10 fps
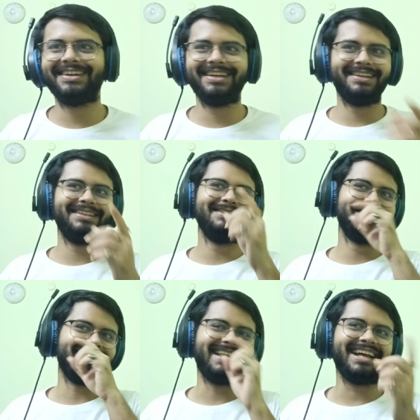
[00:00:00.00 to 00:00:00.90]

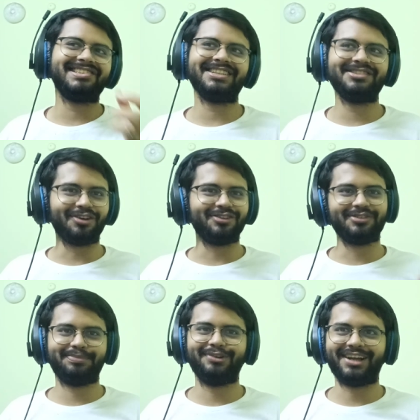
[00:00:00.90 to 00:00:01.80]
The dad's chair is
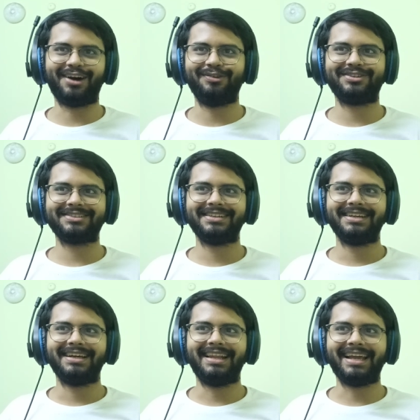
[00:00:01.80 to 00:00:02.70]
also pulled out.
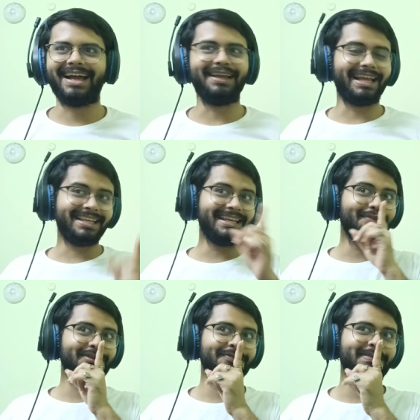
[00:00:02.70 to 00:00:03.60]
Like, I think
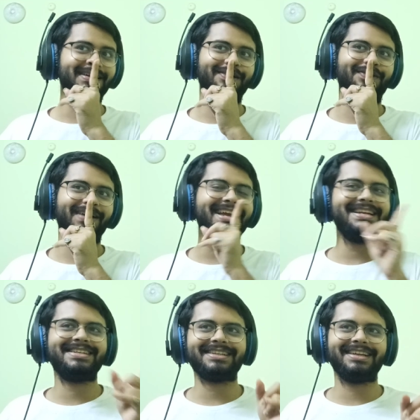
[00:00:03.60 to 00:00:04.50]
it would have been a
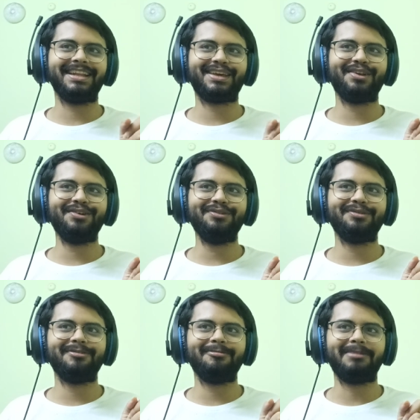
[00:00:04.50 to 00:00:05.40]
great, like, you
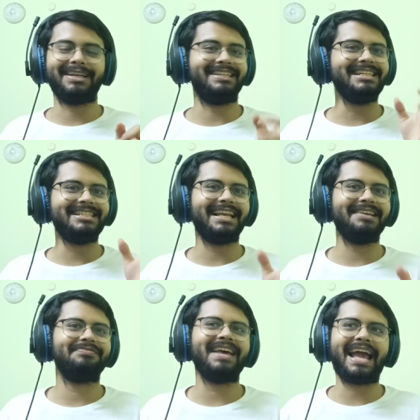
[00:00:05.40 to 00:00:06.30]
know, like detail
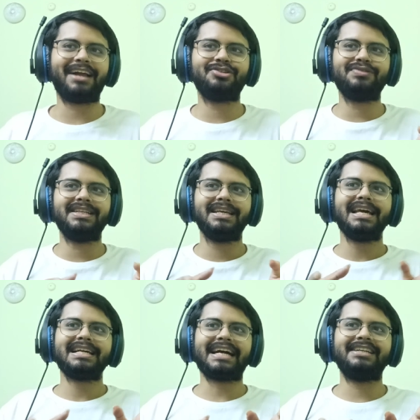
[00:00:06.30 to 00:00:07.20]
if they
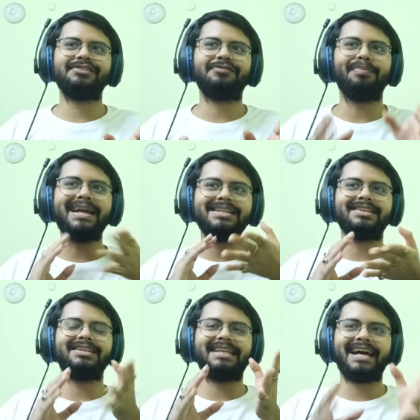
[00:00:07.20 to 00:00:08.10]
actually kind of made
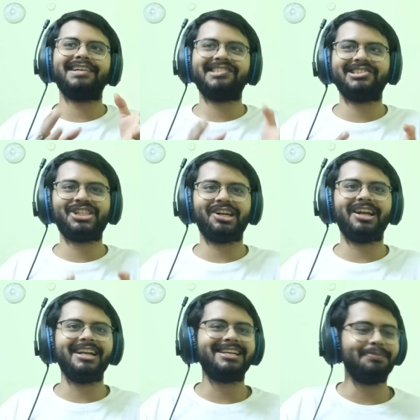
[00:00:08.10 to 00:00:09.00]
the dad's
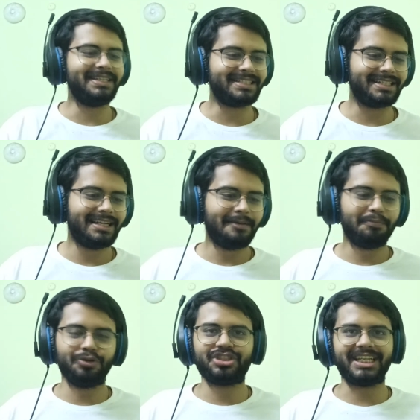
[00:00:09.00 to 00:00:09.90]
chair a little bit
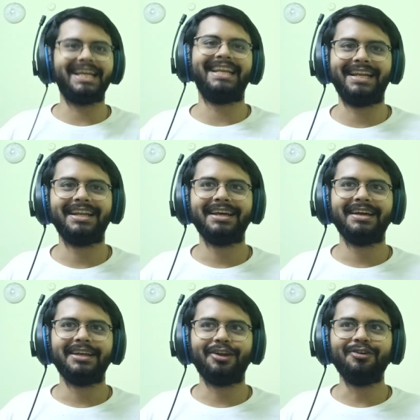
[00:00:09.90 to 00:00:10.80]
pushed in,
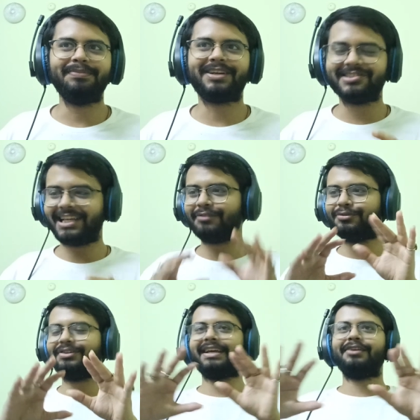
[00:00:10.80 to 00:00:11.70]
you know, because that
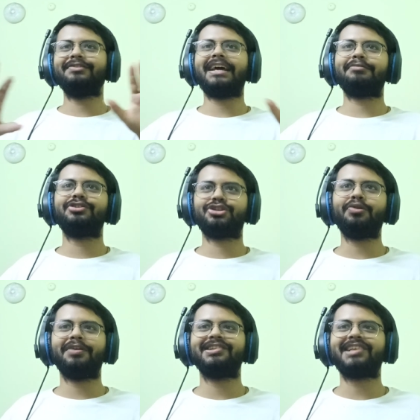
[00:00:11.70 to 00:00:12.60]
would, like, you know, that would
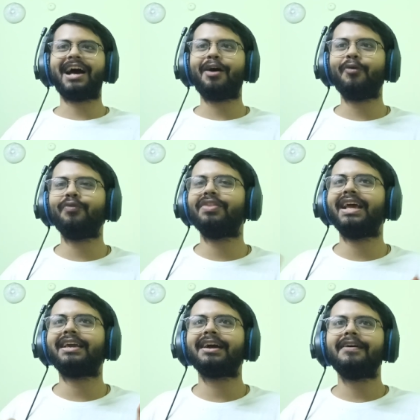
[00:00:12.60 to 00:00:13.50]
show us how,
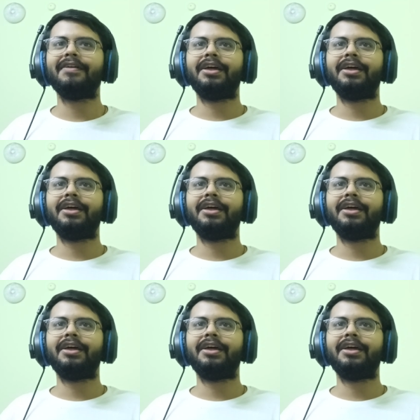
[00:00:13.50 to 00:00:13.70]
like,